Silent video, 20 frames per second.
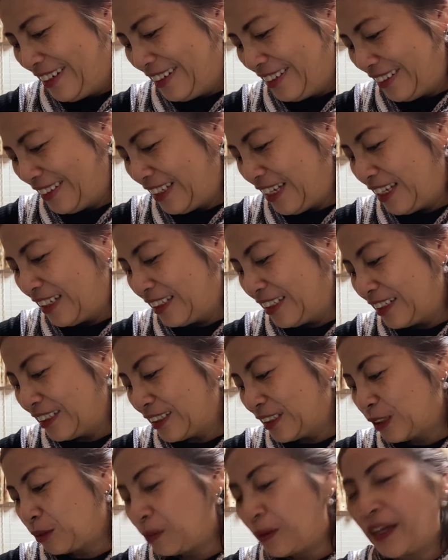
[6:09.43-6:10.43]
That this
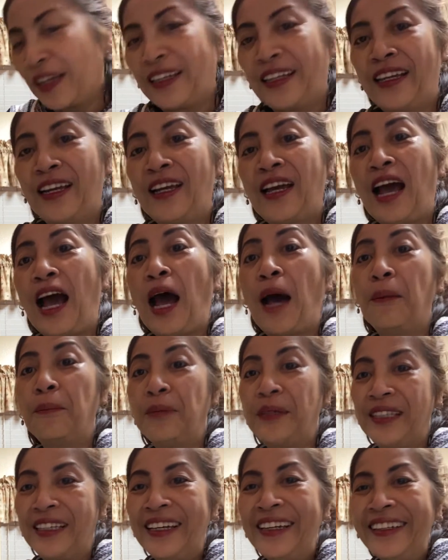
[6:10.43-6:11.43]
is my
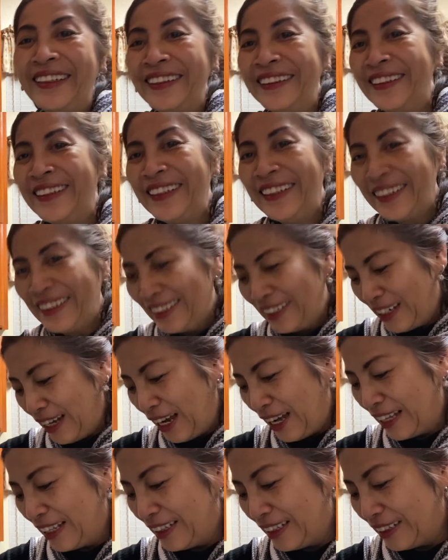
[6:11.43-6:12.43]
hobby.
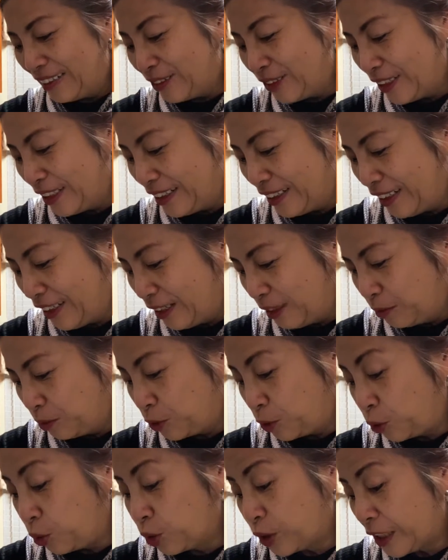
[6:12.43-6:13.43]
I really love
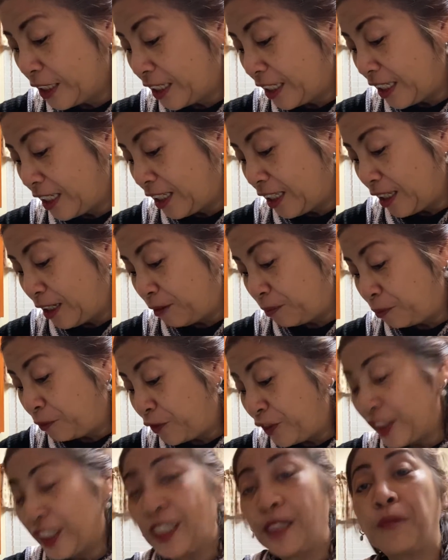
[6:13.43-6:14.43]
cooking and love
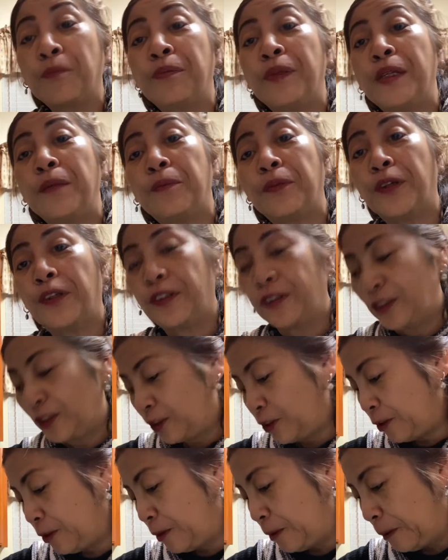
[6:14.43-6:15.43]
feeding people. So
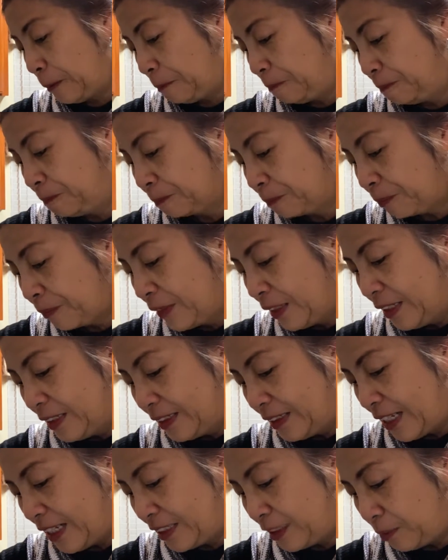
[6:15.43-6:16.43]

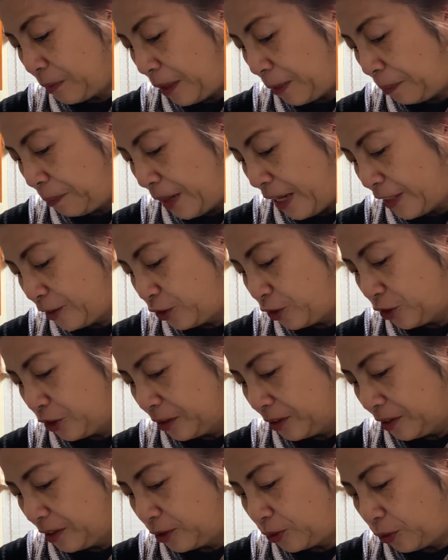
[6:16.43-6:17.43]
that's my passion.
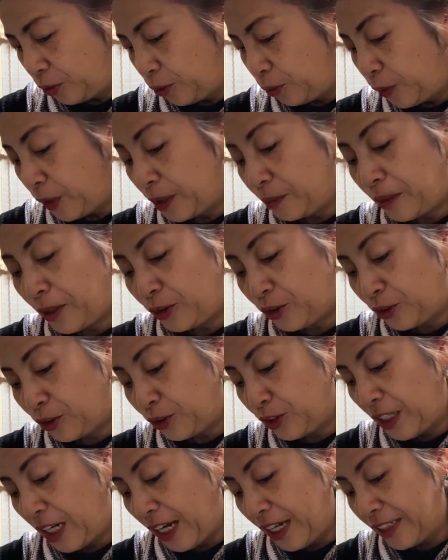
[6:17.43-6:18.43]
So what about you
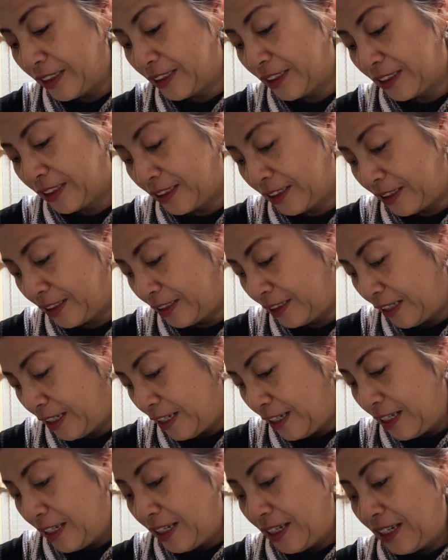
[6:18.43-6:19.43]
guys?
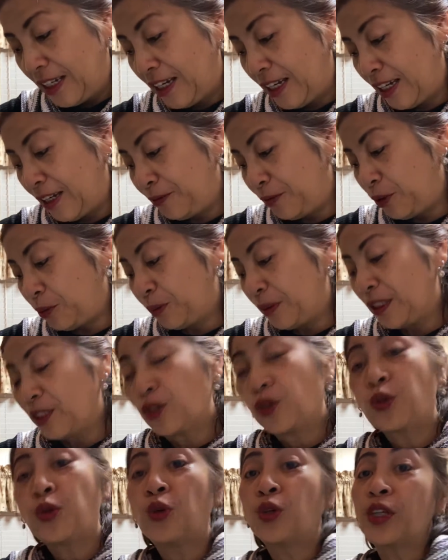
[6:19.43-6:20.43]
Have you been
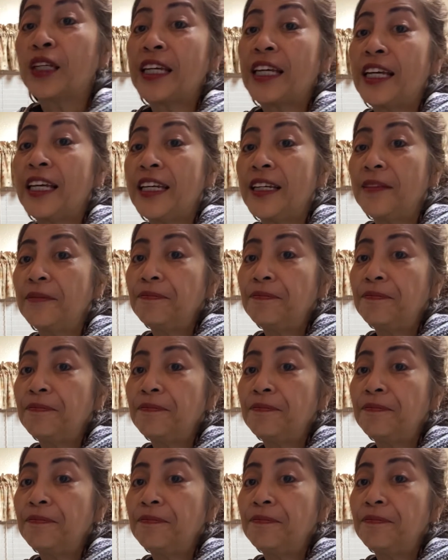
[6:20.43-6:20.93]
cooking?